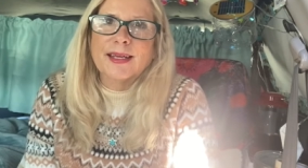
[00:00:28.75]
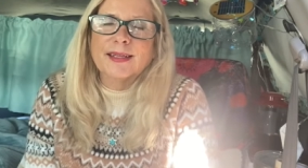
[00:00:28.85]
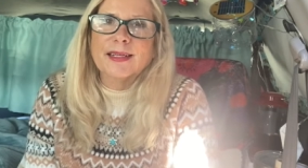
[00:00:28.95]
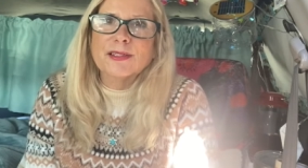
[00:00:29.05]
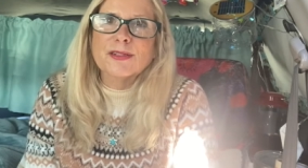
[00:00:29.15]

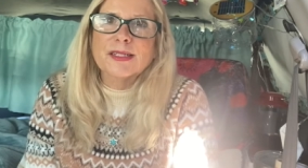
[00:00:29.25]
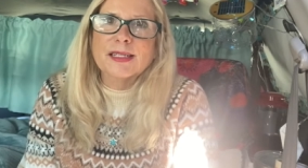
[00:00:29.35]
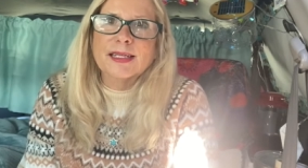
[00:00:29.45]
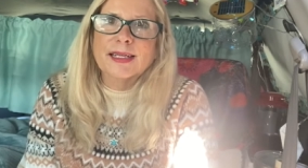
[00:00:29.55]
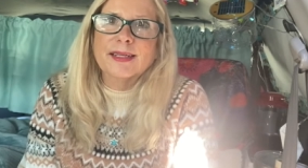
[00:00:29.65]
and let you
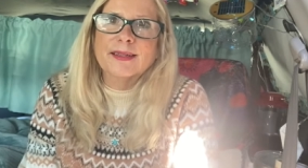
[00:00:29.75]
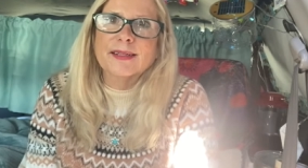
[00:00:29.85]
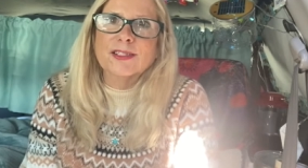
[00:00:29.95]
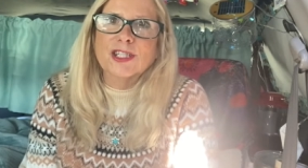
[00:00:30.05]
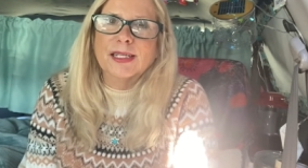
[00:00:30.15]
see
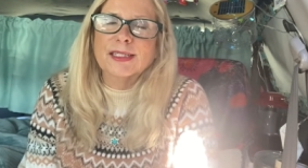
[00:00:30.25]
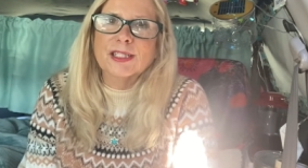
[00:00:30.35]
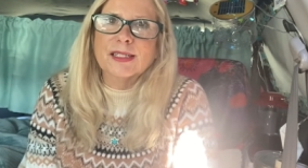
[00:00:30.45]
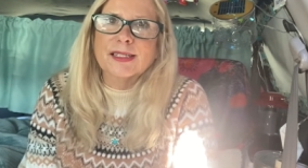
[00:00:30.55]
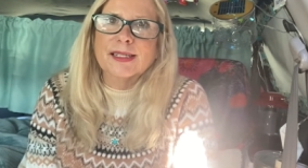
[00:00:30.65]
the changes,